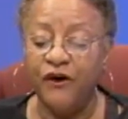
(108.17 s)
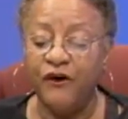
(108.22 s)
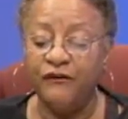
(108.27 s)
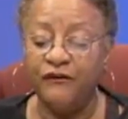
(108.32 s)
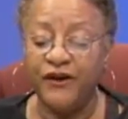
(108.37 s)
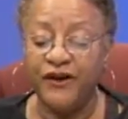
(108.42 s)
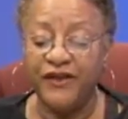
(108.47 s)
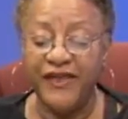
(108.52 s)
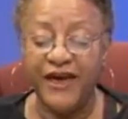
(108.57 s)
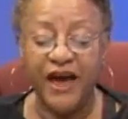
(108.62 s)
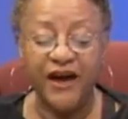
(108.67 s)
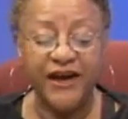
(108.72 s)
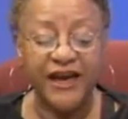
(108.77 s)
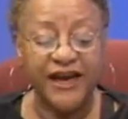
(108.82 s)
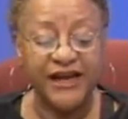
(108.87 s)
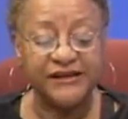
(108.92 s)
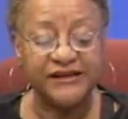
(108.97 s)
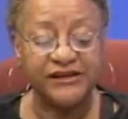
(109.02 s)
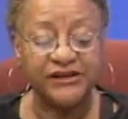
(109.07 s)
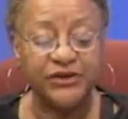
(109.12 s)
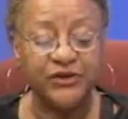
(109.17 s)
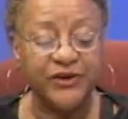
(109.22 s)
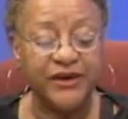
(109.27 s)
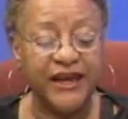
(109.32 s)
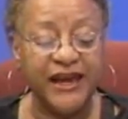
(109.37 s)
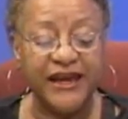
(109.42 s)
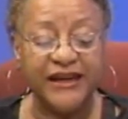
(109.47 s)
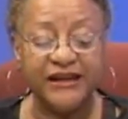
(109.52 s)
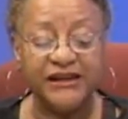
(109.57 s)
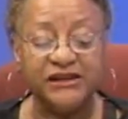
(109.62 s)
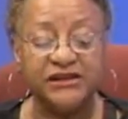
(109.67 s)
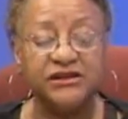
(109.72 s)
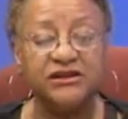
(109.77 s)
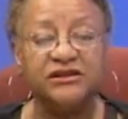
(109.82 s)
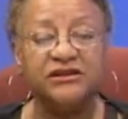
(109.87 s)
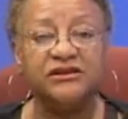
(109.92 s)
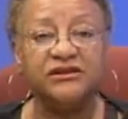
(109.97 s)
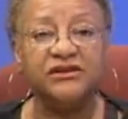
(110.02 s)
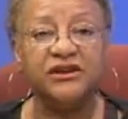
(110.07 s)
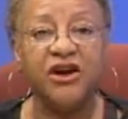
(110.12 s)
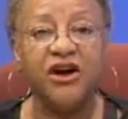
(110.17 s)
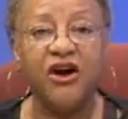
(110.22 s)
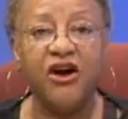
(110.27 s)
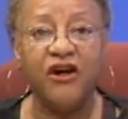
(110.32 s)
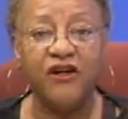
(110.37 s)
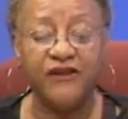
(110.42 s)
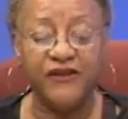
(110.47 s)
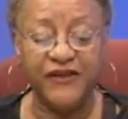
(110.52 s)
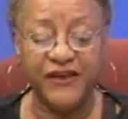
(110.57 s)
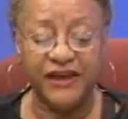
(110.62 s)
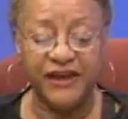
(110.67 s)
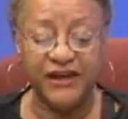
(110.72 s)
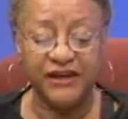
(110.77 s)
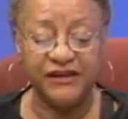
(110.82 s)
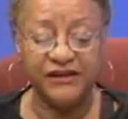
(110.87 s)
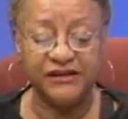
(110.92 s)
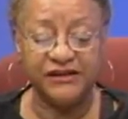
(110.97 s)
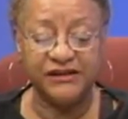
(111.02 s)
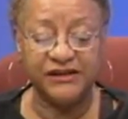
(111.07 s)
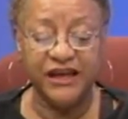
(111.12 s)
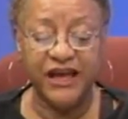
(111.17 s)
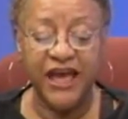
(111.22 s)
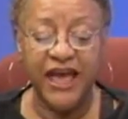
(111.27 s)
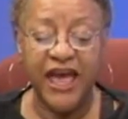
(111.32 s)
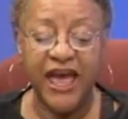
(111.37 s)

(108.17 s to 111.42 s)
for thou hast created all things,